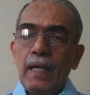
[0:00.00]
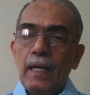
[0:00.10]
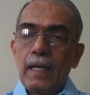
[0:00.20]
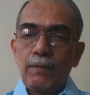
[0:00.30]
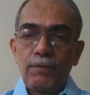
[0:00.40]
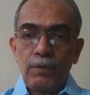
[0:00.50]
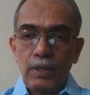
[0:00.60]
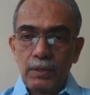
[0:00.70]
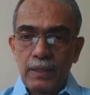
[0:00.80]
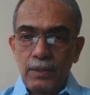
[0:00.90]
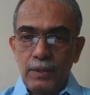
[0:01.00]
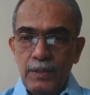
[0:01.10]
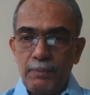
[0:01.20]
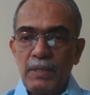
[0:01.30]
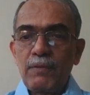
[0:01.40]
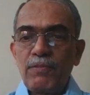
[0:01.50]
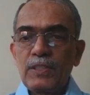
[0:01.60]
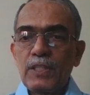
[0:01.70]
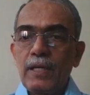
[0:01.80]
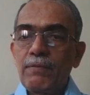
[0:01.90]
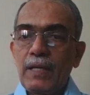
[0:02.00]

the benefit